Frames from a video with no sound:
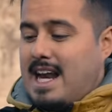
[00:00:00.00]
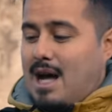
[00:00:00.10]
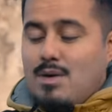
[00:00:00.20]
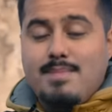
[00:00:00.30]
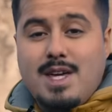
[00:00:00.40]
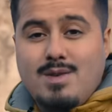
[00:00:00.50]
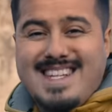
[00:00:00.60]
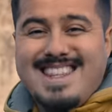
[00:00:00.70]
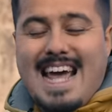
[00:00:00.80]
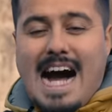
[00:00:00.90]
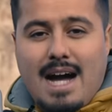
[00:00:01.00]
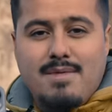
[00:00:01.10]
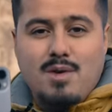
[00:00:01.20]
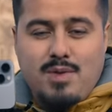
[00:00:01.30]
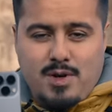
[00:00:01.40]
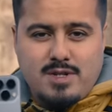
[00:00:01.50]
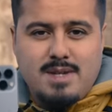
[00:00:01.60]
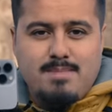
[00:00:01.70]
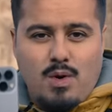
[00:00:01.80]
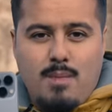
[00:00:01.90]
And I will be using the iPhone thirteen Pro